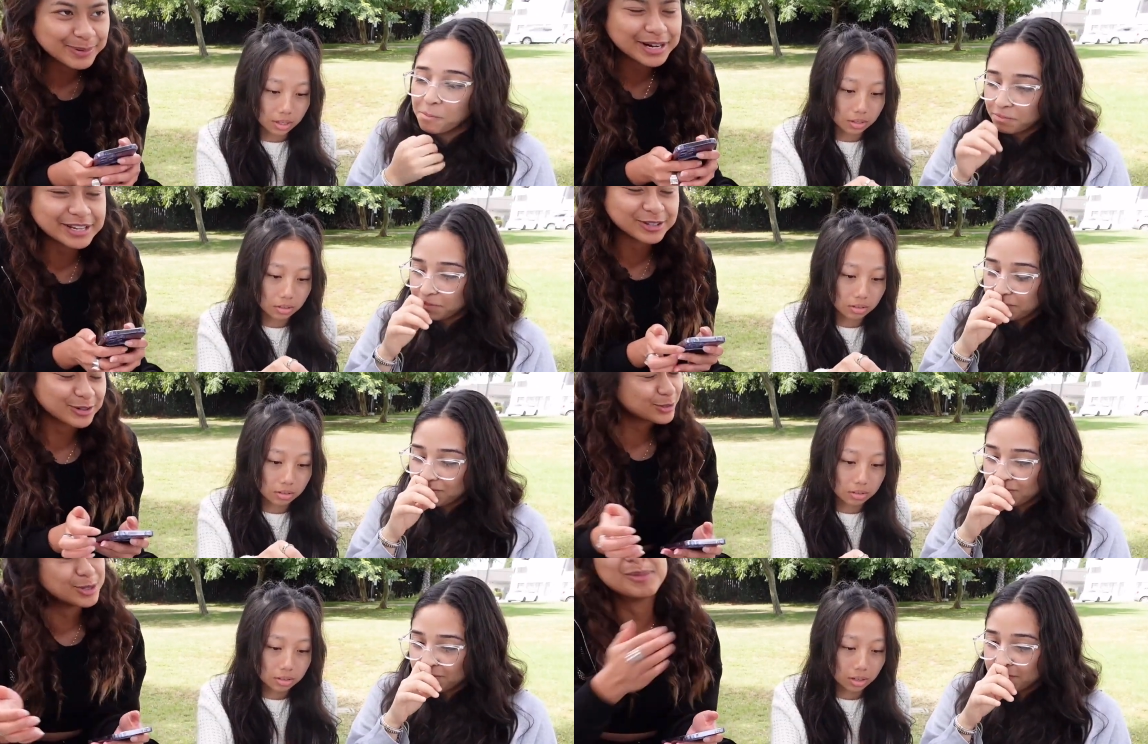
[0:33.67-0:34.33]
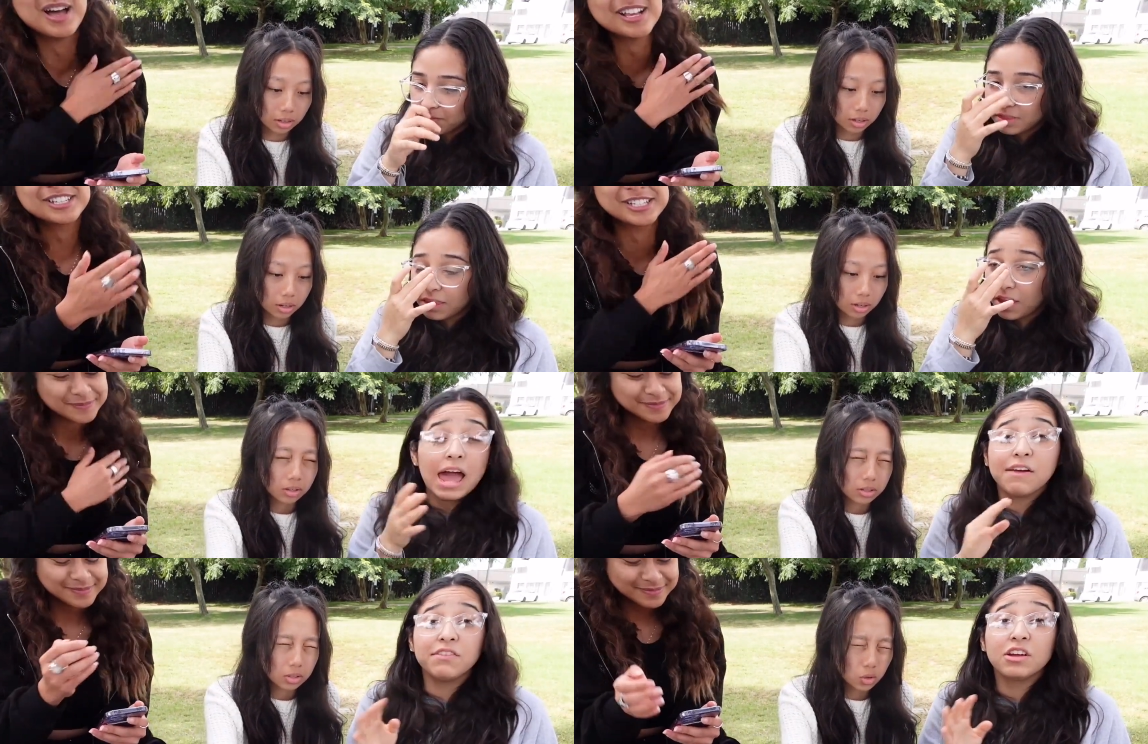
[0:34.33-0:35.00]
Speaker 1: Boy Next Door too much. I
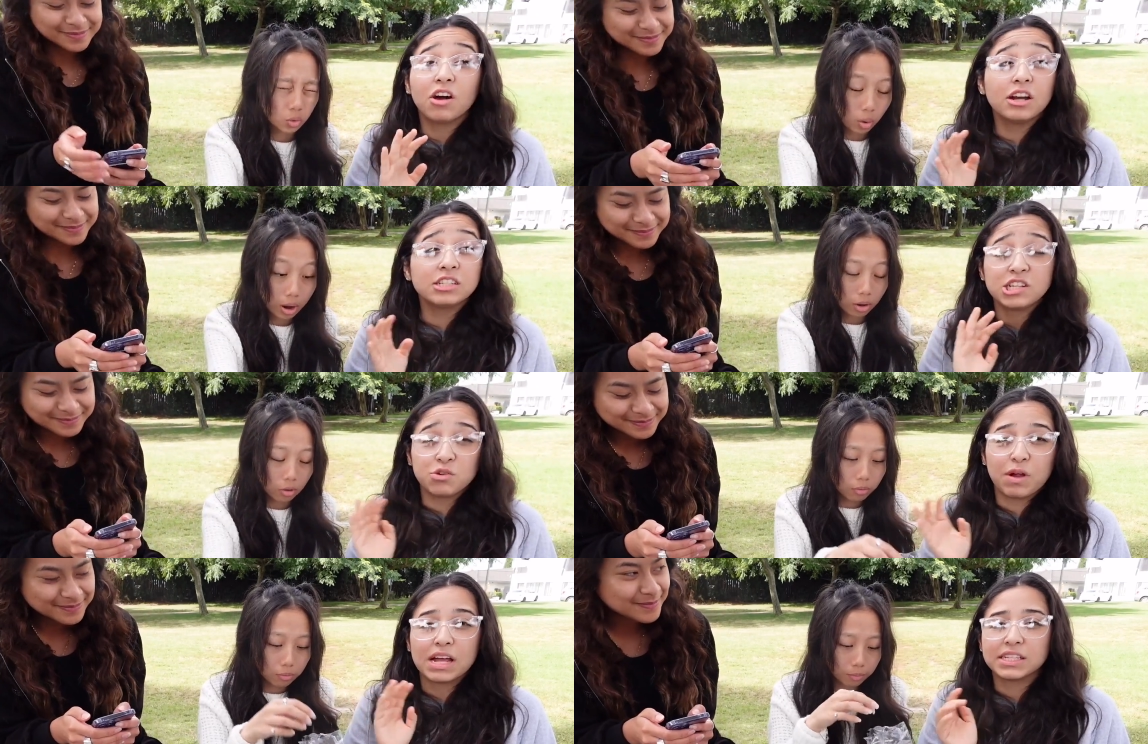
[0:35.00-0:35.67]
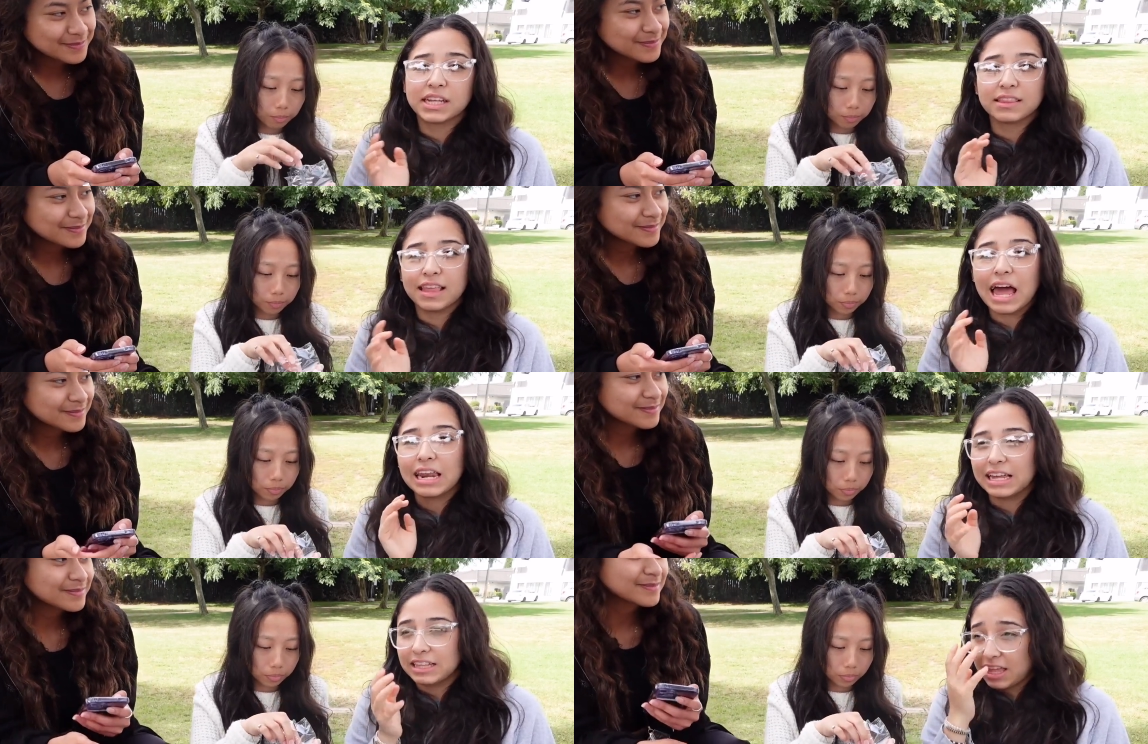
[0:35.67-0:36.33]
haven't gotten to RIIZE like that,
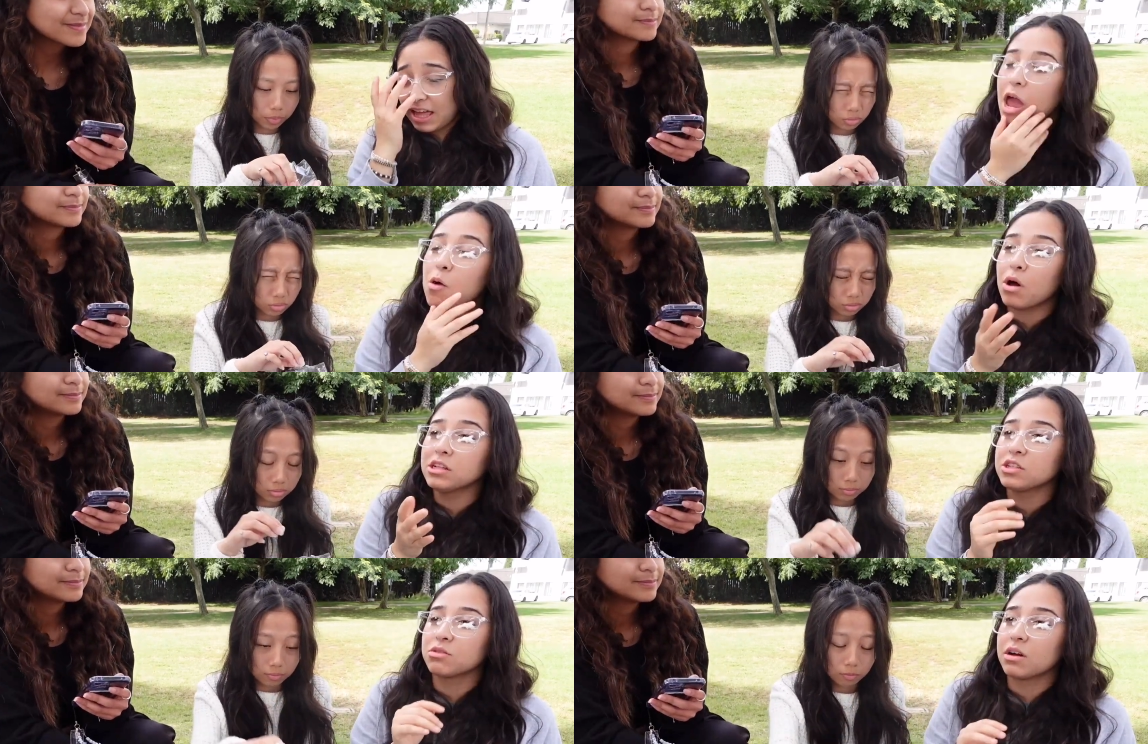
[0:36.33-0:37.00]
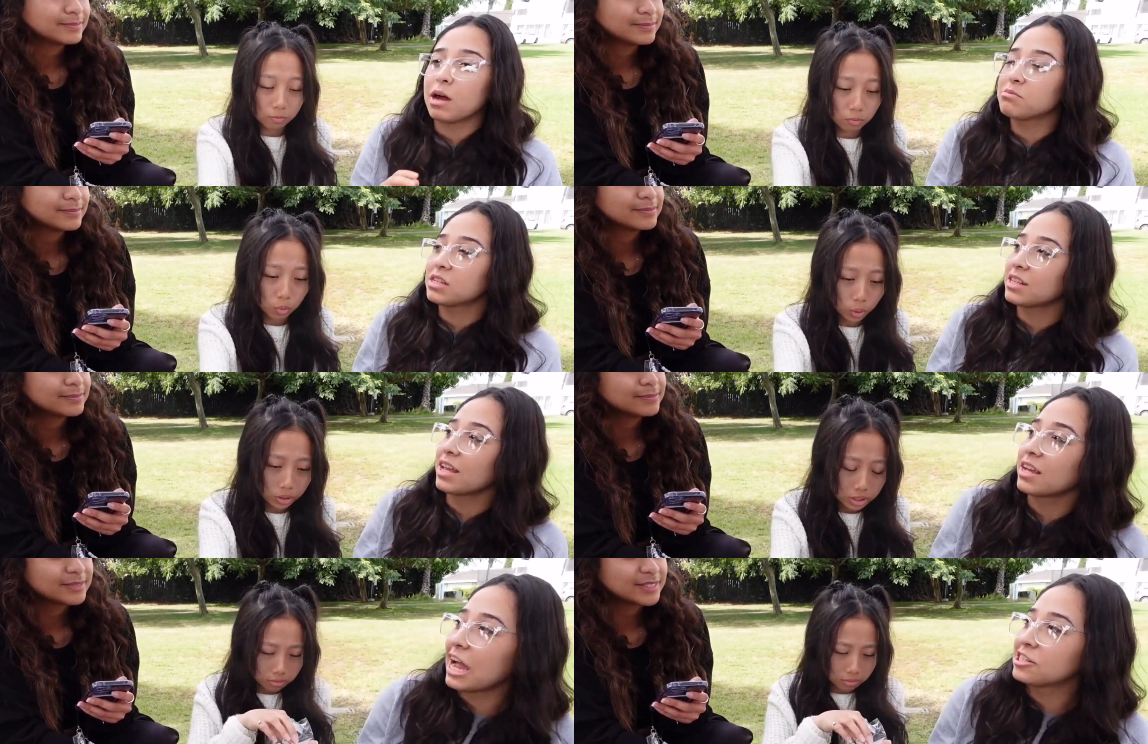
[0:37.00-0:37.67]
like that. I want to. I'm just
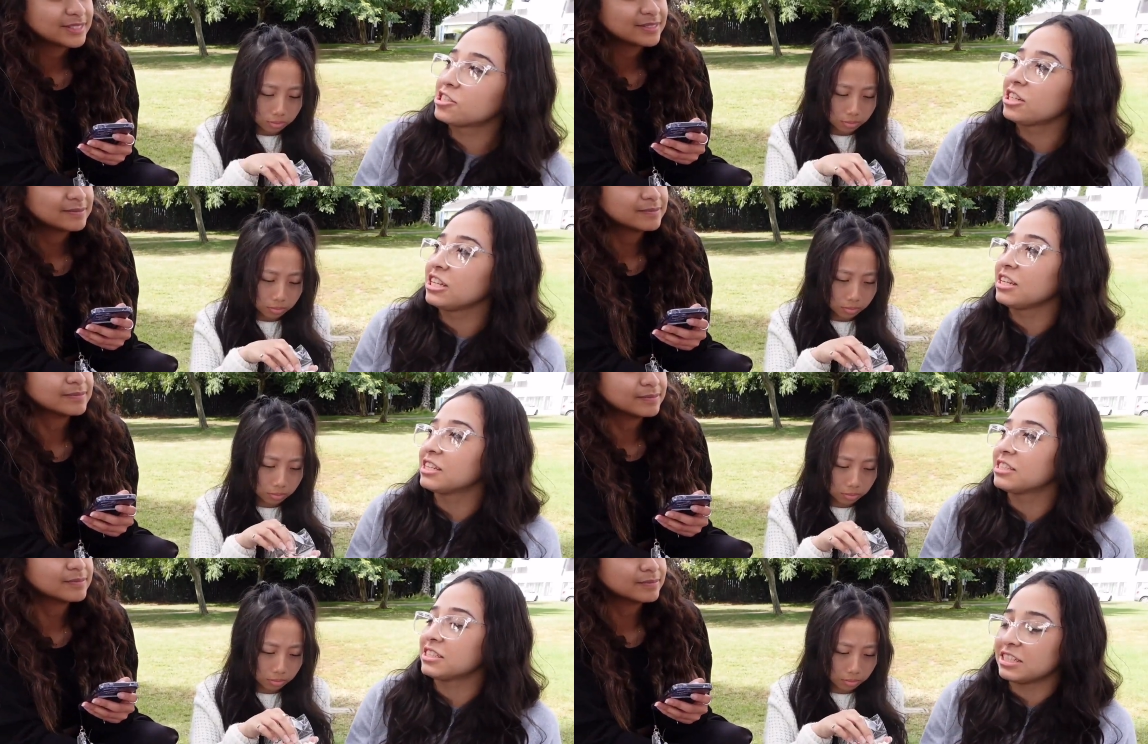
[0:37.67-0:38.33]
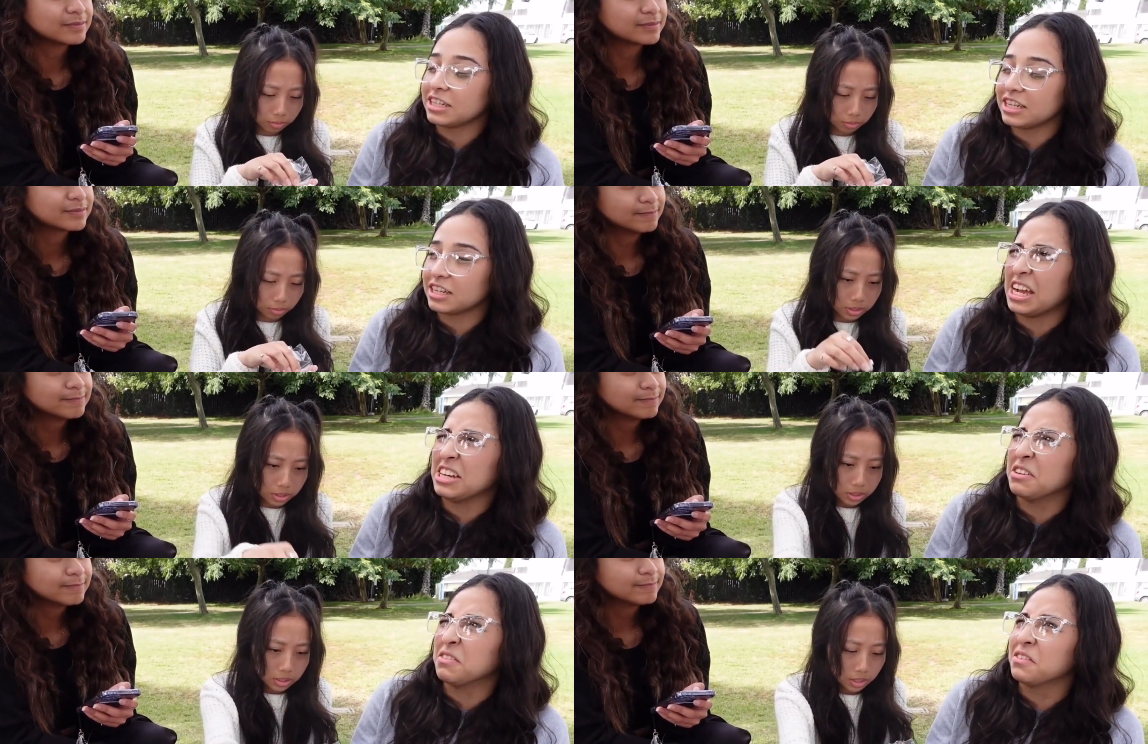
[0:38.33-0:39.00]
like casually listening.
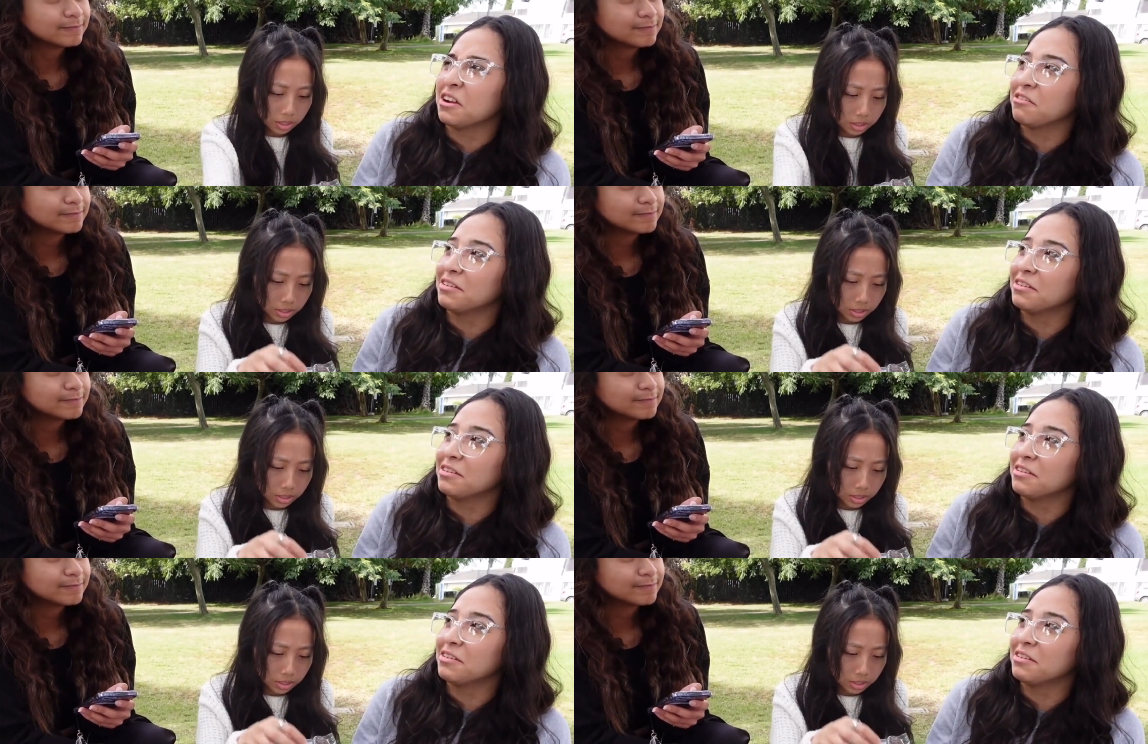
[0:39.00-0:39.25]
Kind of, not